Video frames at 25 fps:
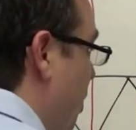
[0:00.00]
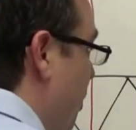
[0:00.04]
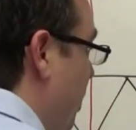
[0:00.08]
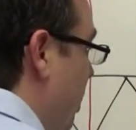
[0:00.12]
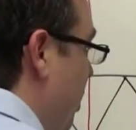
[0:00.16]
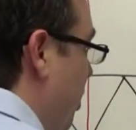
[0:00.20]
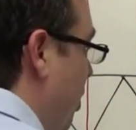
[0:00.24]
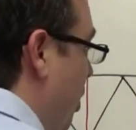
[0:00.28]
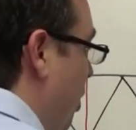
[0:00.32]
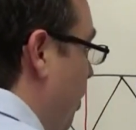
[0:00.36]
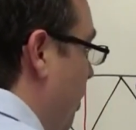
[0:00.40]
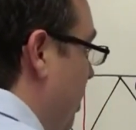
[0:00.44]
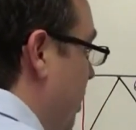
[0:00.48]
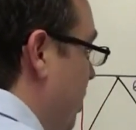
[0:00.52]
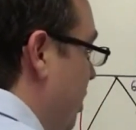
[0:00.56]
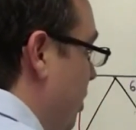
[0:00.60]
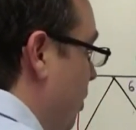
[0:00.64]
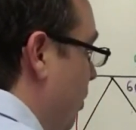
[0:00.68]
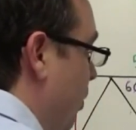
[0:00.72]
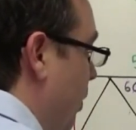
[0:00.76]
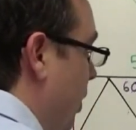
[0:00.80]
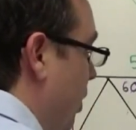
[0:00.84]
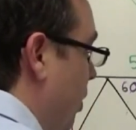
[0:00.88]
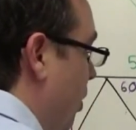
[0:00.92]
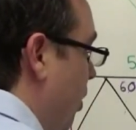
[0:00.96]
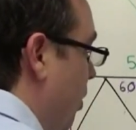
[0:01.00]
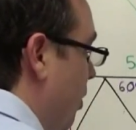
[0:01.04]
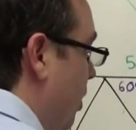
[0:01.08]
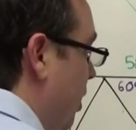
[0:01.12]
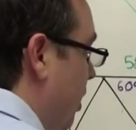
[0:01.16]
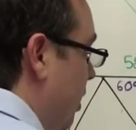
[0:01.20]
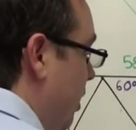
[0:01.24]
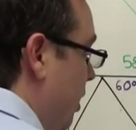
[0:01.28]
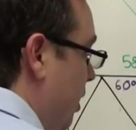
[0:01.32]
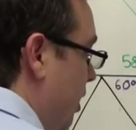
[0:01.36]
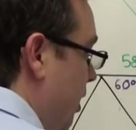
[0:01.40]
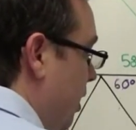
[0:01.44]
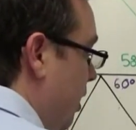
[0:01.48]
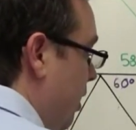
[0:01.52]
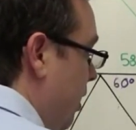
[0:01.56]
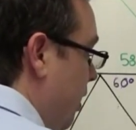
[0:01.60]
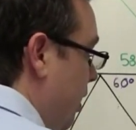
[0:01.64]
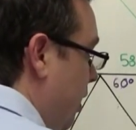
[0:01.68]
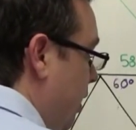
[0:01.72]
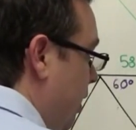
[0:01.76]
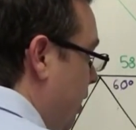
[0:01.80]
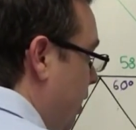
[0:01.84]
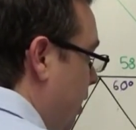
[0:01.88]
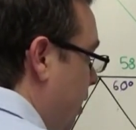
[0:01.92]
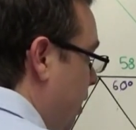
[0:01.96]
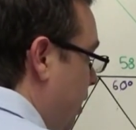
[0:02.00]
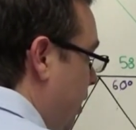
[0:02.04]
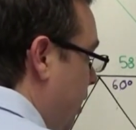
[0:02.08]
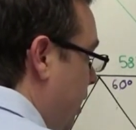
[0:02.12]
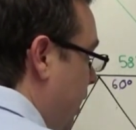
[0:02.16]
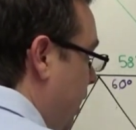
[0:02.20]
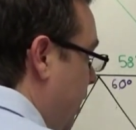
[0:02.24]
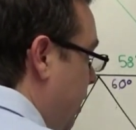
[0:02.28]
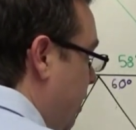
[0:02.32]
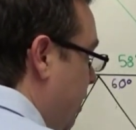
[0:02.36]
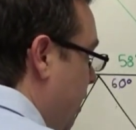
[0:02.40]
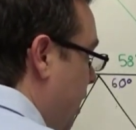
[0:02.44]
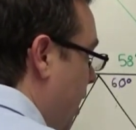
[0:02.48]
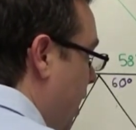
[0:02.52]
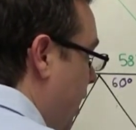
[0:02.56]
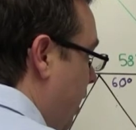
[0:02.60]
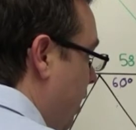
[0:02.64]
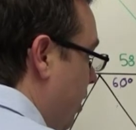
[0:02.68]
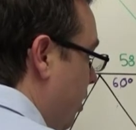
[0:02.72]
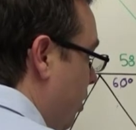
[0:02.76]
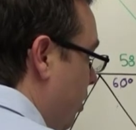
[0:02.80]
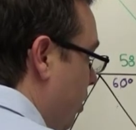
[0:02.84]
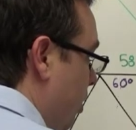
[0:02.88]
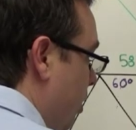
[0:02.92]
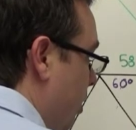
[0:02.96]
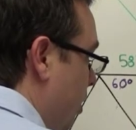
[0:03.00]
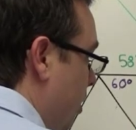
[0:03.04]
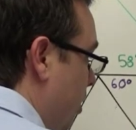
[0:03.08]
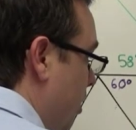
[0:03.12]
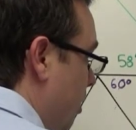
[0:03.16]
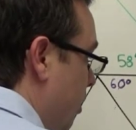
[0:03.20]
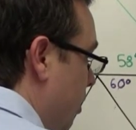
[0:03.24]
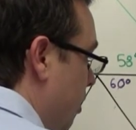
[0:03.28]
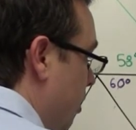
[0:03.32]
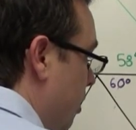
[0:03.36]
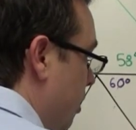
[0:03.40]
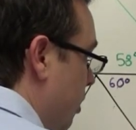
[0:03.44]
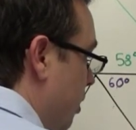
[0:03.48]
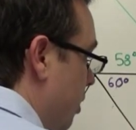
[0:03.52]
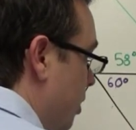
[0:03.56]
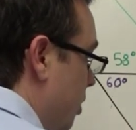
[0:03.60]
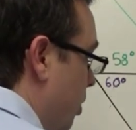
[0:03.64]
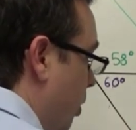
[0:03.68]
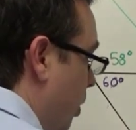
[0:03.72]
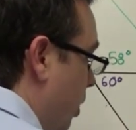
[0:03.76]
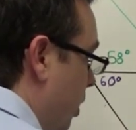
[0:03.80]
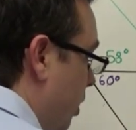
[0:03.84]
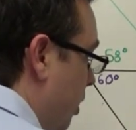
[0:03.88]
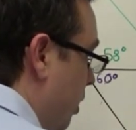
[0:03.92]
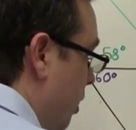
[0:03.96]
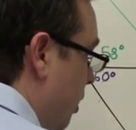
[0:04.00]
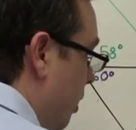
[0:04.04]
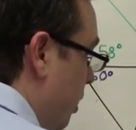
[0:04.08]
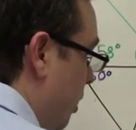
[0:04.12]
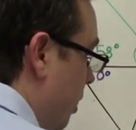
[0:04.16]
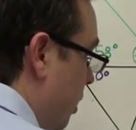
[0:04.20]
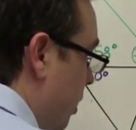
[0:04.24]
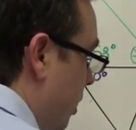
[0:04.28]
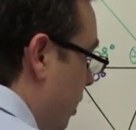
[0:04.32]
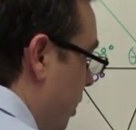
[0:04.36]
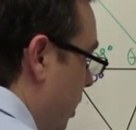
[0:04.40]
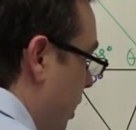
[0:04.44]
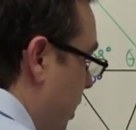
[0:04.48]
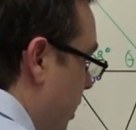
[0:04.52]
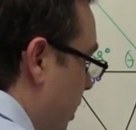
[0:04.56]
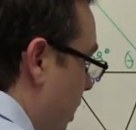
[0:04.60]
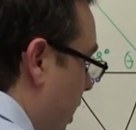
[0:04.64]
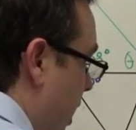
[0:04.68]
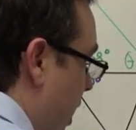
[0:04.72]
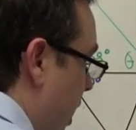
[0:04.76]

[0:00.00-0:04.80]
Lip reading: we know is, we know that this angle is